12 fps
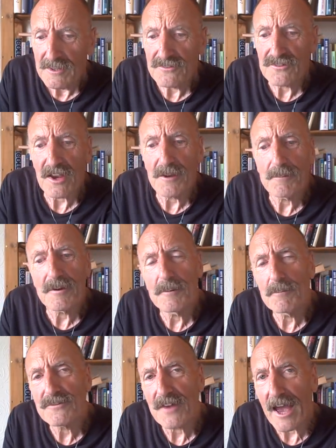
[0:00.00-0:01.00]

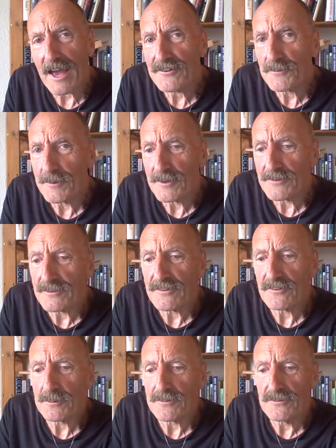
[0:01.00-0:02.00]
Chamberlain was adamant that
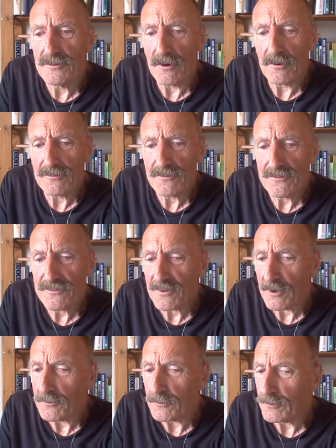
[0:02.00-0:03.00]
this was not
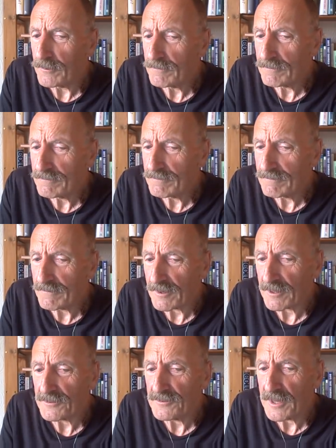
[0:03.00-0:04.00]
so.
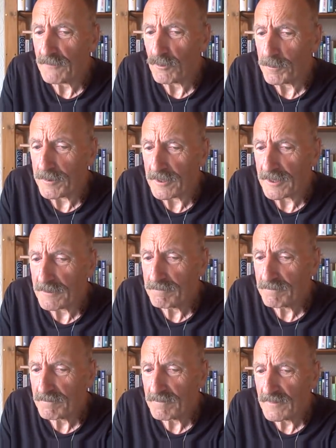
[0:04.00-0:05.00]
It could never be.
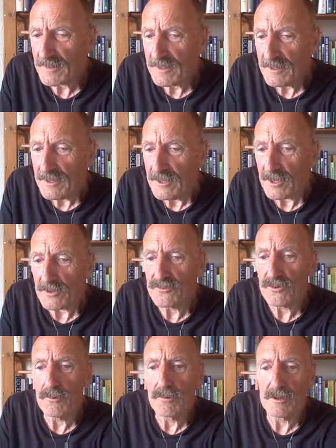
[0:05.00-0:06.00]
A
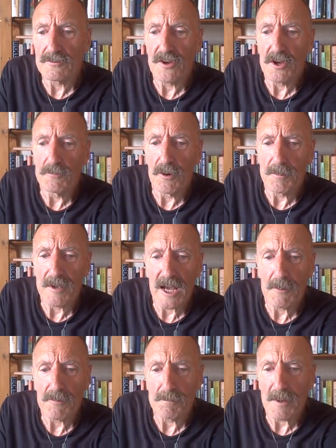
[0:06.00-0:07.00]
Jew could no more
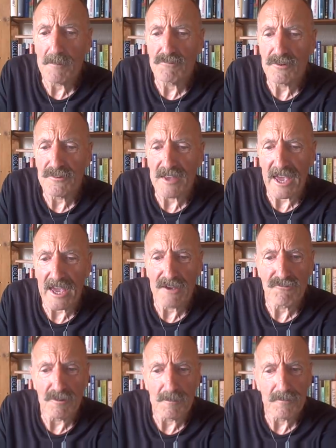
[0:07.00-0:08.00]
become a member of the
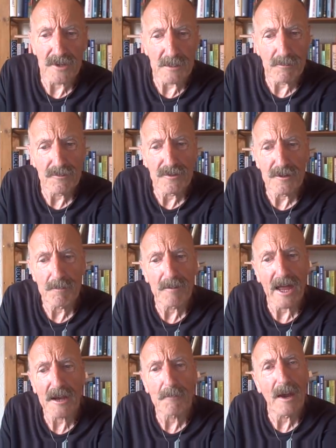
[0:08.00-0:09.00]
Aryan people than a
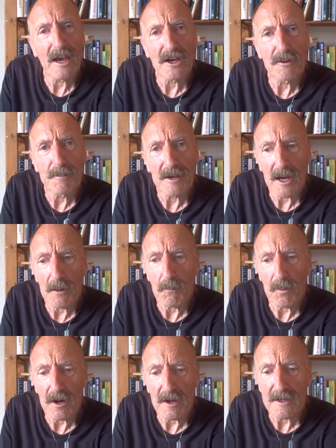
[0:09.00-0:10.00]
black man could become
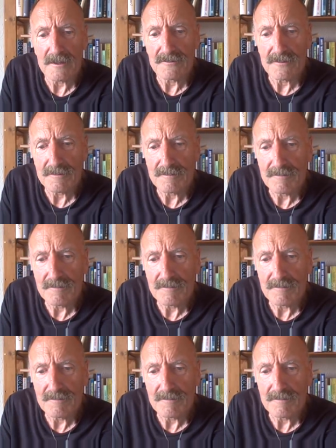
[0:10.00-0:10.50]
white.